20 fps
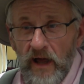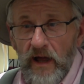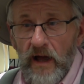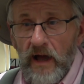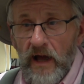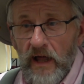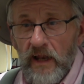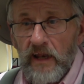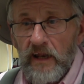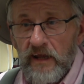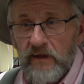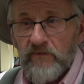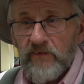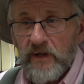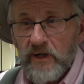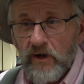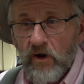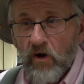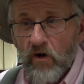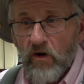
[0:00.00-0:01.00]
I live
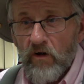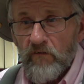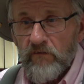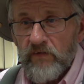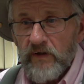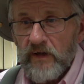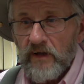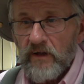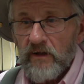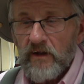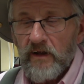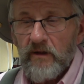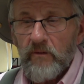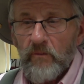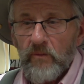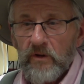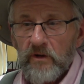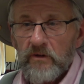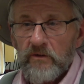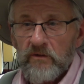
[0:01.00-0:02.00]
in Garfield,
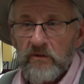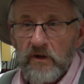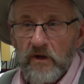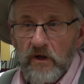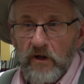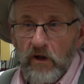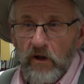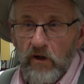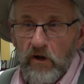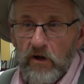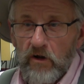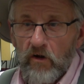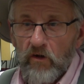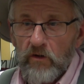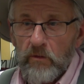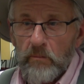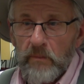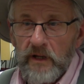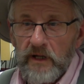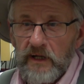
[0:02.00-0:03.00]
and we'll look
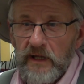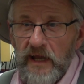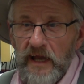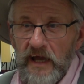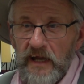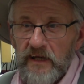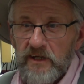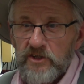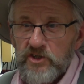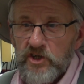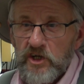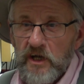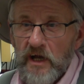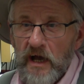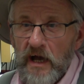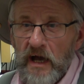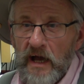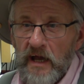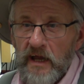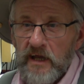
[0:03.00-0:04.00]
on the Benton County
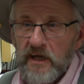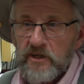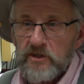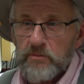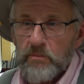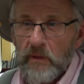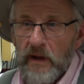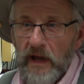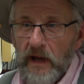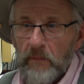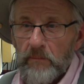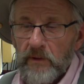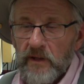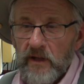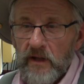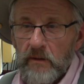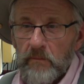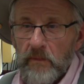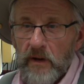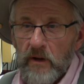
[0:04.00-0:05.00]
GIS map,
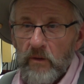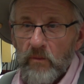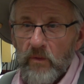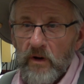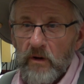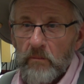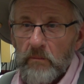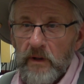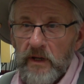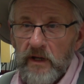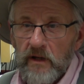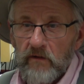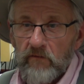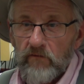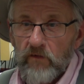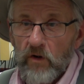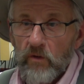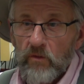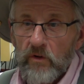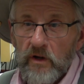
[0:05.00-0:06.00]
and they may well be in
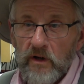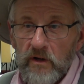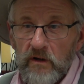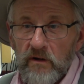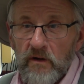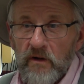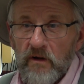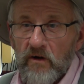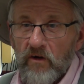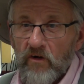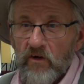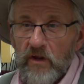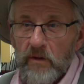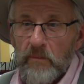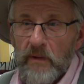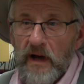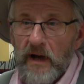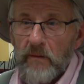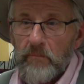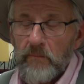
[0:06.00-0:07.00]
Avoca, or they
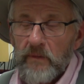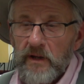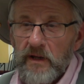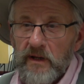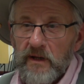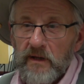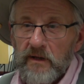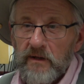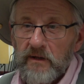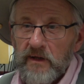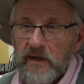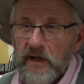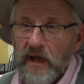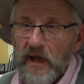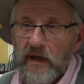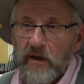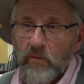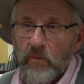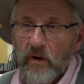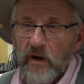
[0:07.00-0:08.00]
might be in
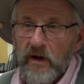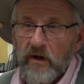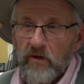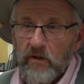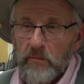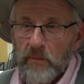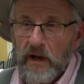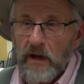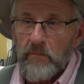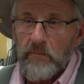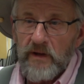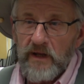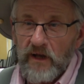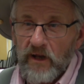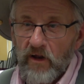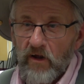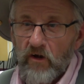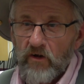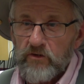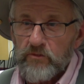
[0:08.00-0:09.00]
Gateway, or they might be in
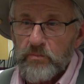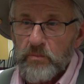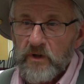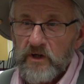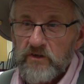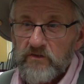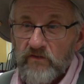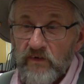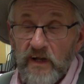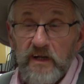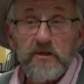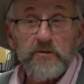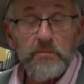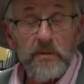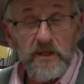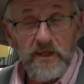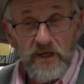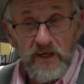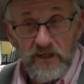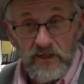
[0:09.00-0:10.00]
Lost Bridge Village,
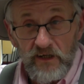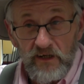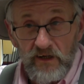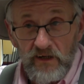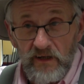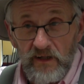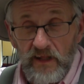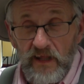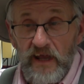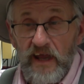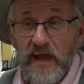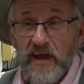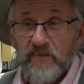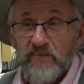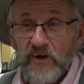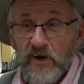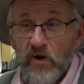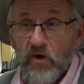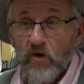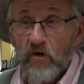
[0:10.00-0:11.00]
but they have
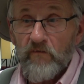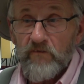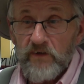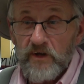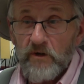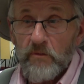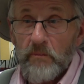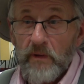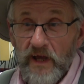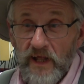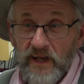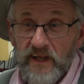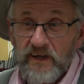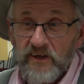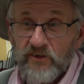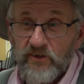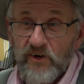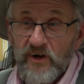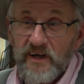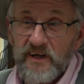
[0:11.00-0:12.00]
a Garfield mailing
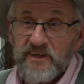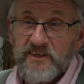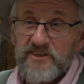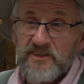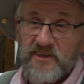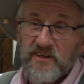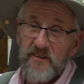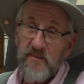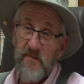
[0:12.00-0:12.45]
address.